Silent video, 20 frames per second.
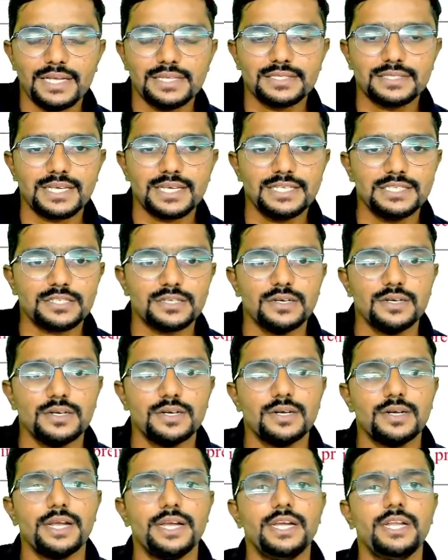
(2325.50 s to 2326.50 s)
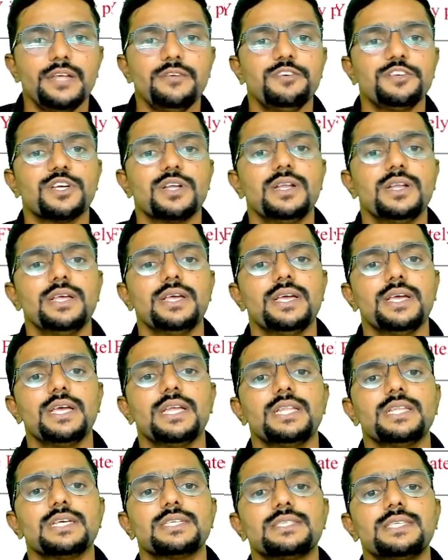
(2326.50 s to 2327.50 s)
such individual
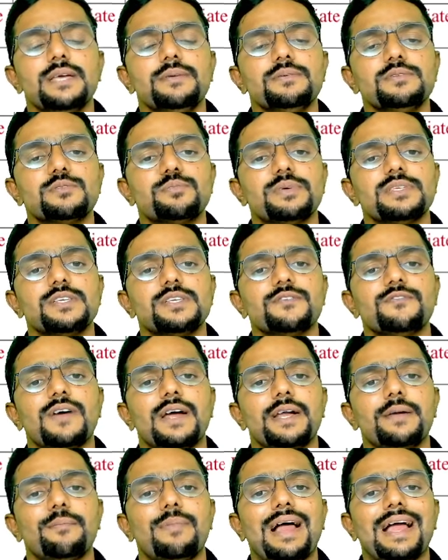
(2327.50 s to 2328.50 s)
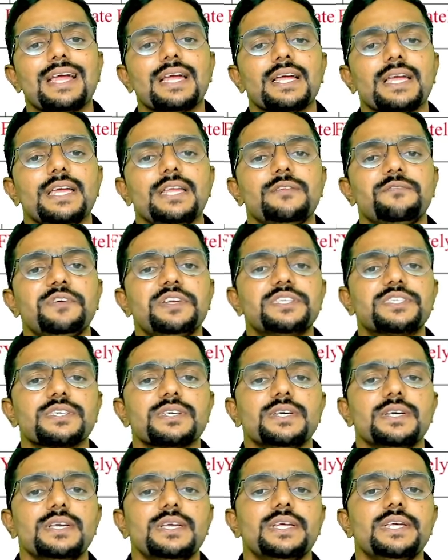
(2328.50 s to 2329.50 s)
in the same specified bank in which
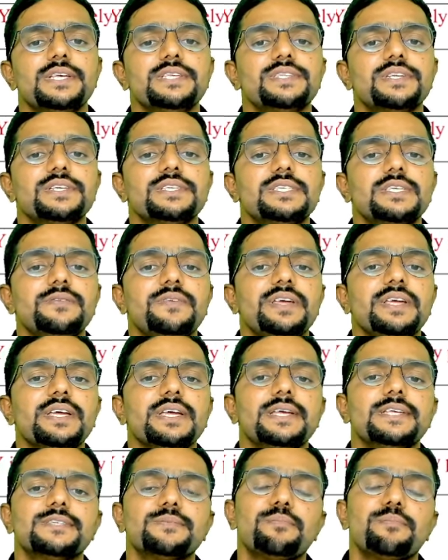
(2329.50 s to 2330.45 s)
he is receiving his